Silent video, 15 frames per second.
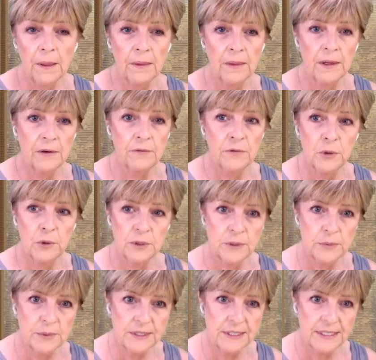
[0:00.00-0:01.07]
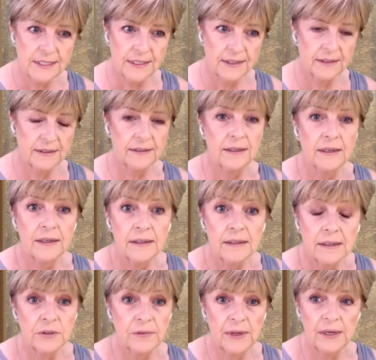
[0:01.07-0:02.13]
And then, of course, once they
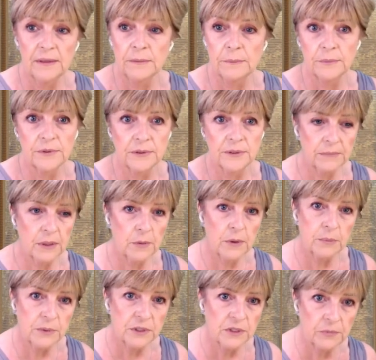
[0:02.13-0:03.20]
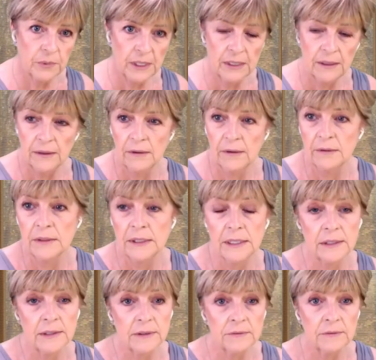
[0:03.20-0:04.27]
developed, they were able to run along
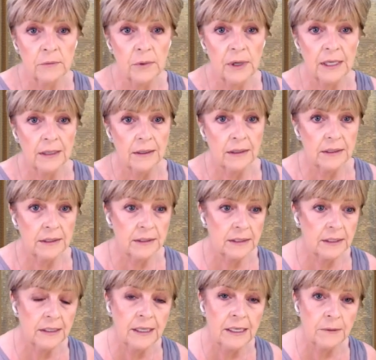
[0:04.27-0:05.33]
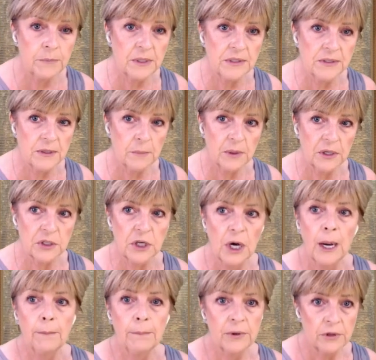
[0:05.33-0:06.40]
in a different way, and they didn't need me so much.
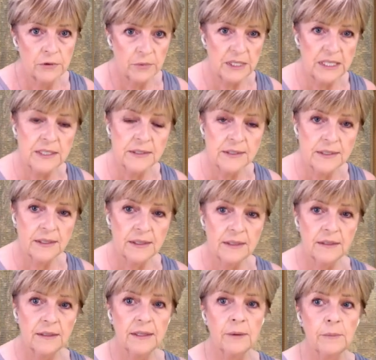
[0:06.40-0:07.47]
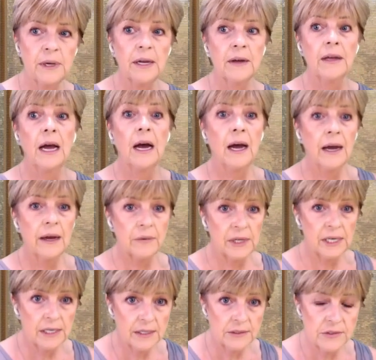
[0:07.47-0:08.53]
But the readers did, and they were like, how
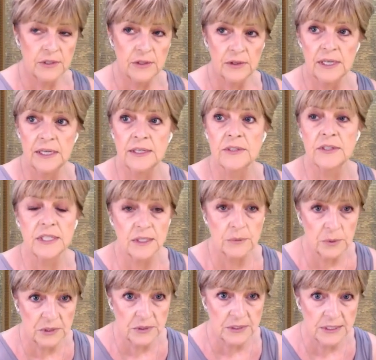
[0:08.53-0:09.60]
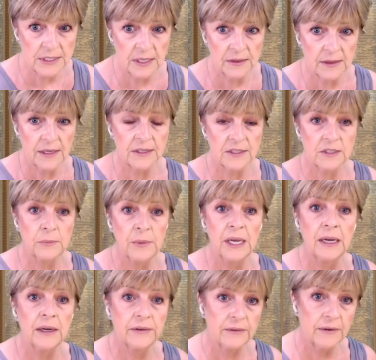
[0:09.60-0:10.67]
can I answer this? This person said that to
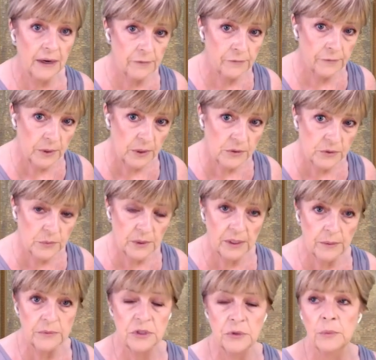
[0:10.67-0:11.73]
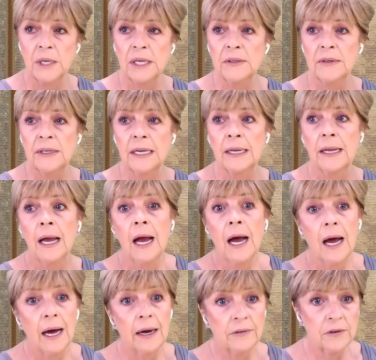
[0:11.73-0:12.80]
me. I froze when I was reading.
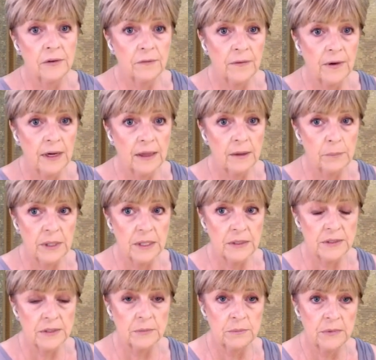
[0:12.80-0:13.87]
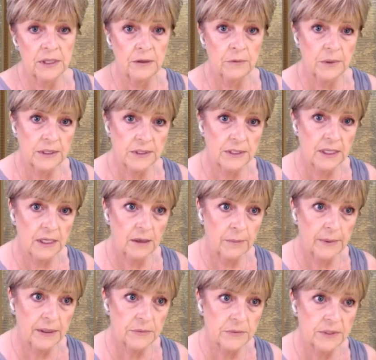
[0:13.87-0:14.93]
How do you find the person when they're asking
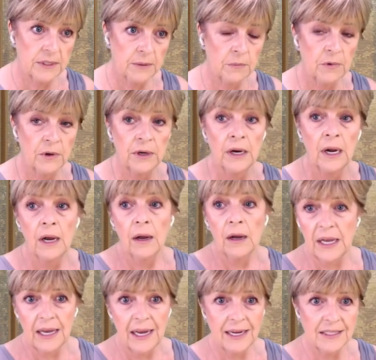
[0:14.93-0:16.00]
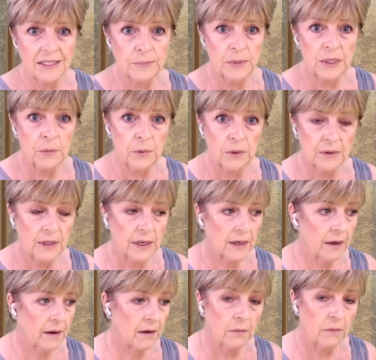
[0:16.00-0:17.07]
about someone? They ask me what
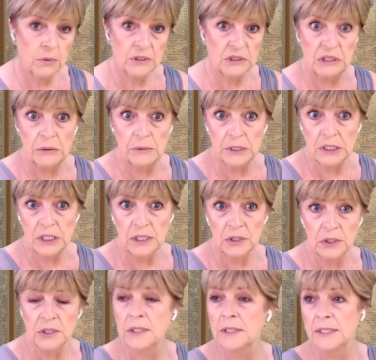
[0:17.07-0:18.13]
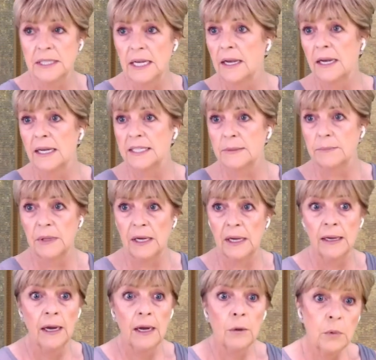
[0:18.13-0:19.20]
they are, what's their intentions. They asked
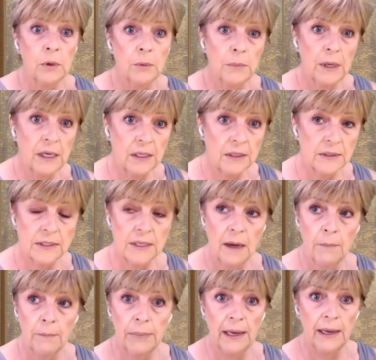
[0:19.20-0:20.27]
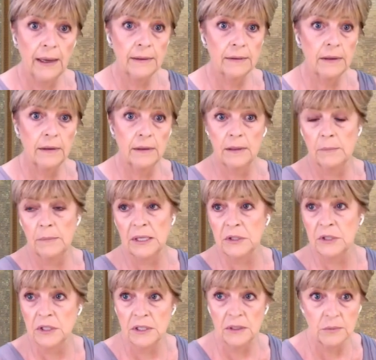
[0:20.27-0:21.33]
me, will my ex come back? And they
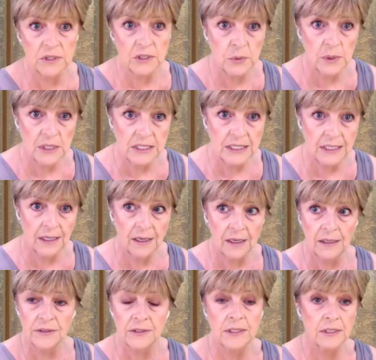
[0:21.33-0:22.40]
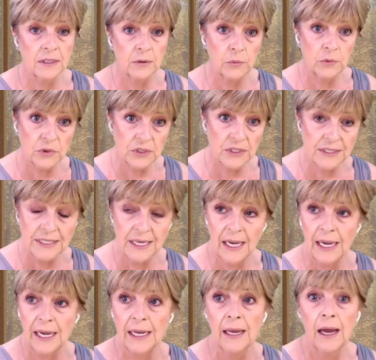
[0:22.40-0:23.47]
mentioned it was 20 years, didn't know what to
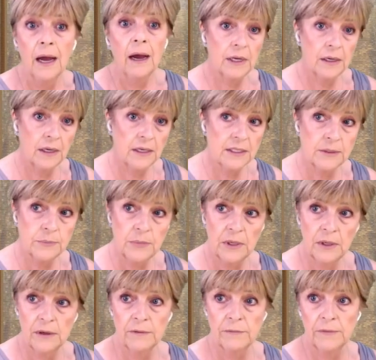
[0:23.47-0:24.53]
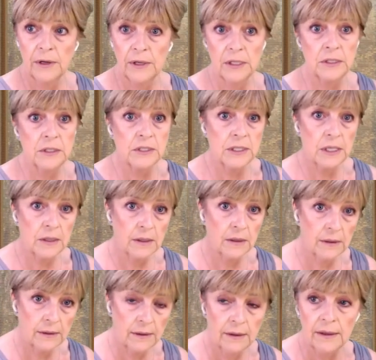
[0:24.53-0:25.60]
say. They asked me if I can see
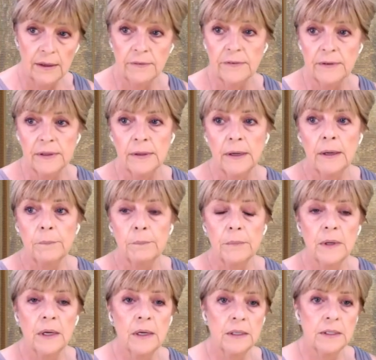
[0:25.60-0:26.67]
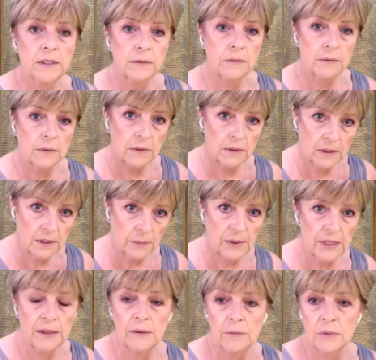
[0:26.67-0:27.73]
their life, and I'd go
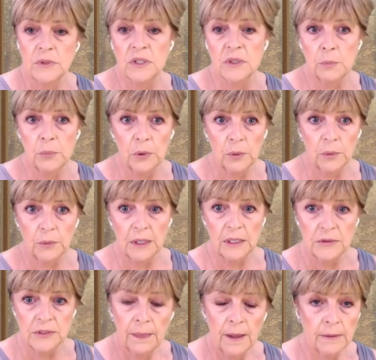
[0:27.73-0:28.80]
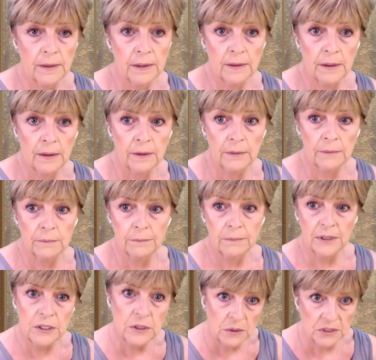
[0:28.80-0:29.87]
in there and support. And then they'd go,
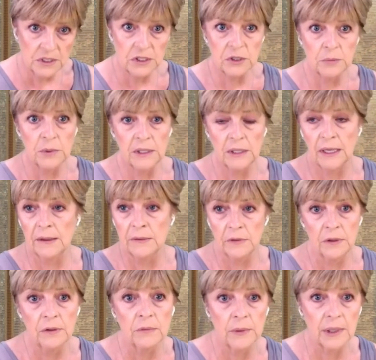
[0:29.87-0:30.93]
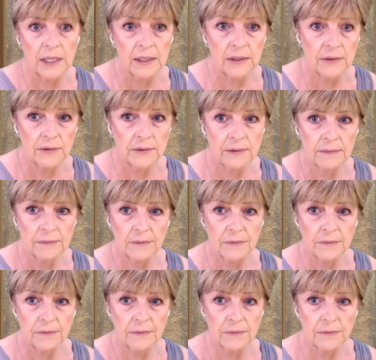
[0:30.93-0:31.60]
can you teach me how you read?